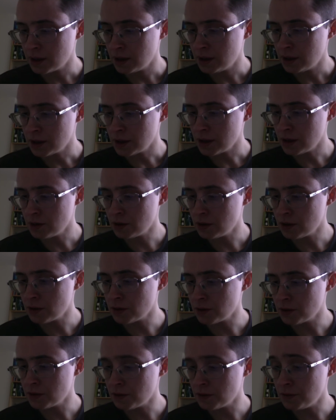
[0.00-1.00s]
Yet you know
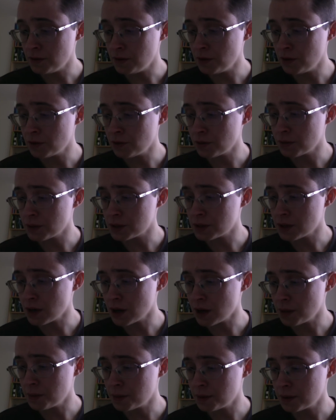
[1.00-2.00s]
that the view from the
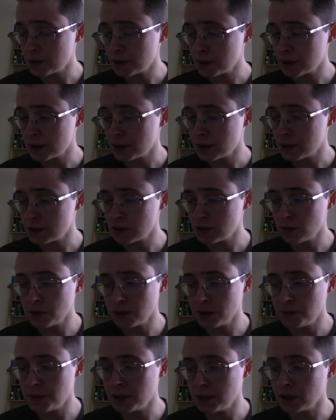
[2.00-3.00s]
top is going
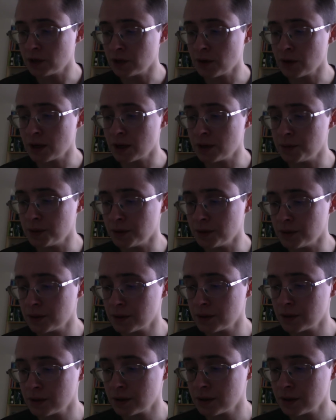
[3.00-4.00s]
to be incredible.
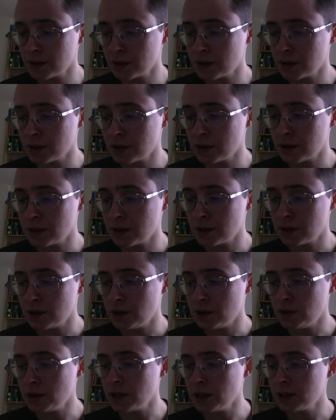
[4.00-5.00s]

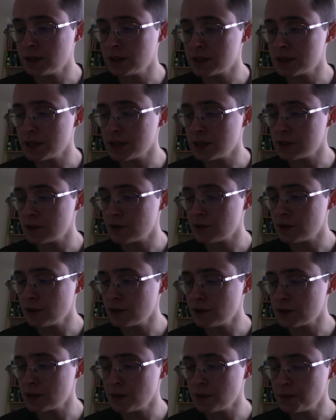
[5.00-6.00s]
You get the sense that there
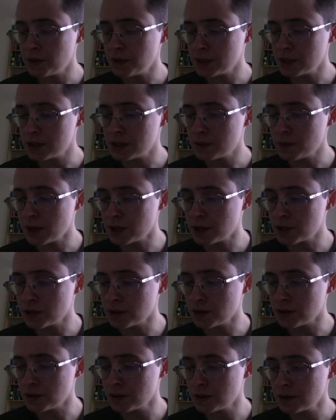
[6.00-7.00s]
is something
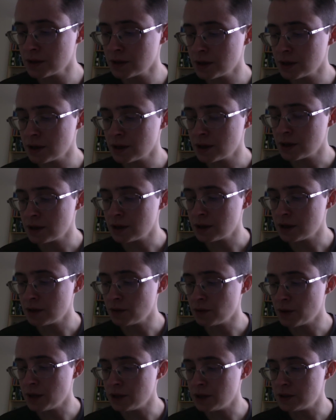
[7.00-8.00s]
special that
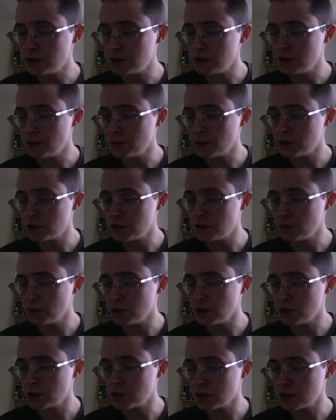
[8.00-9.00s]
awaits you once you
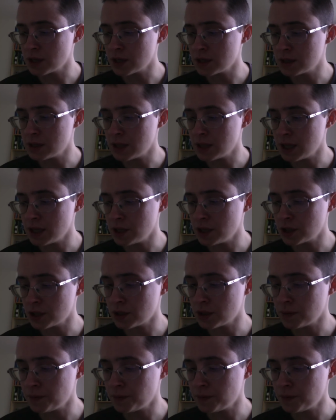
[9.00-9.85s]
reach your destination.